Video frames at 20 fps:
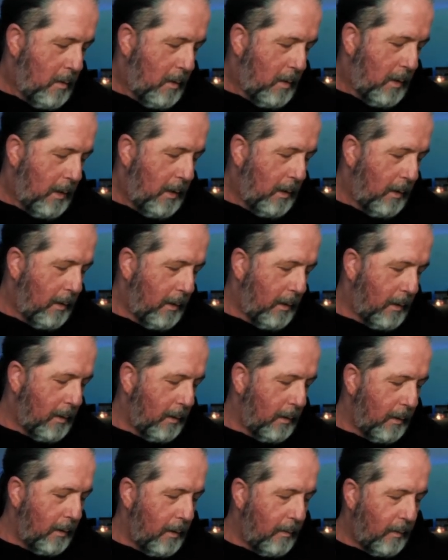Kind of like to
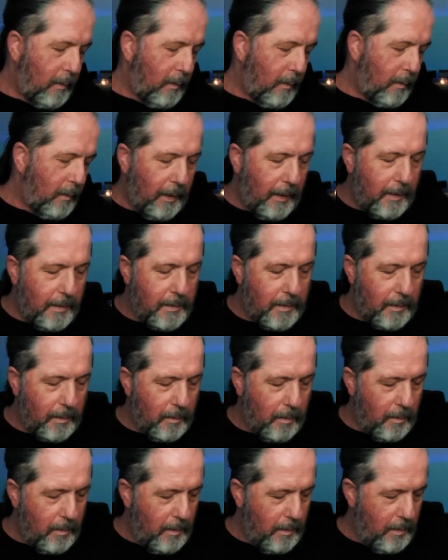leave the plastic
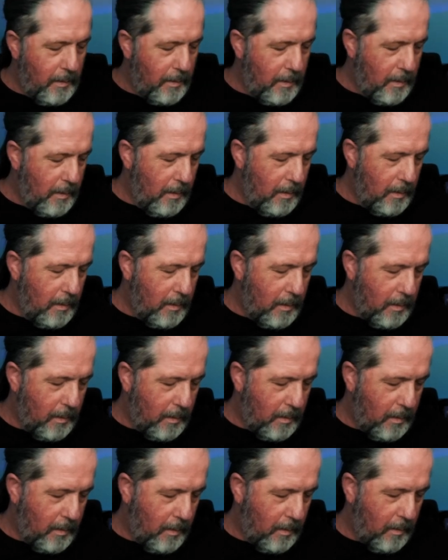on these things
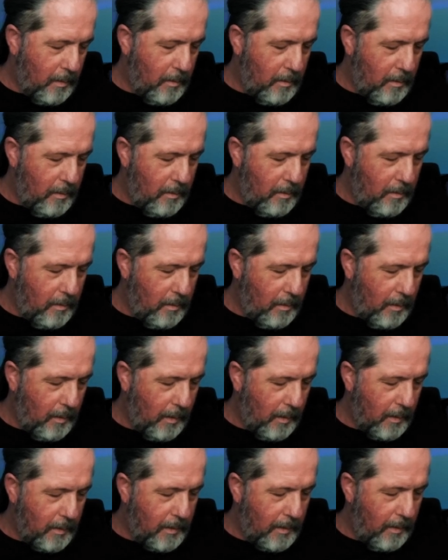just to
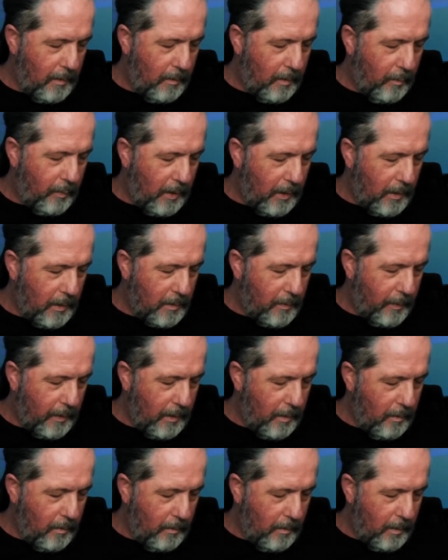kind of save the box, but I
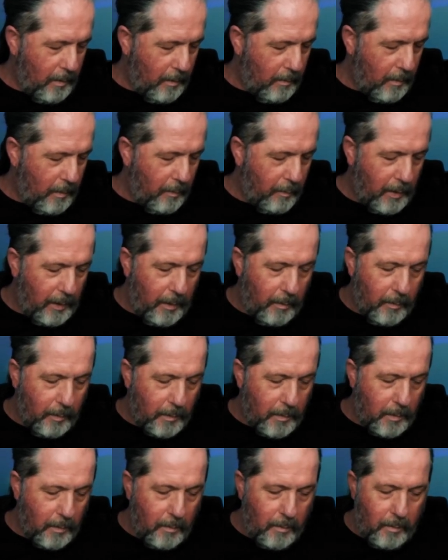don't think I'm going to be able
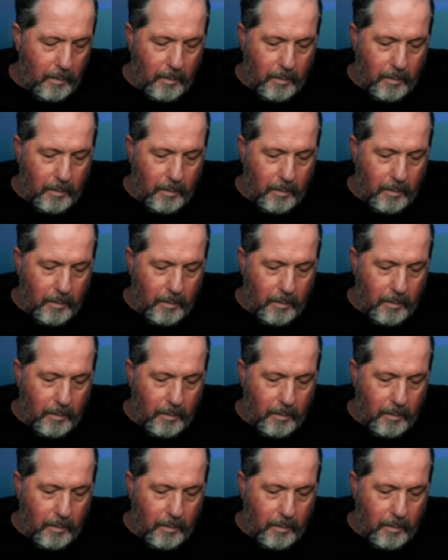to.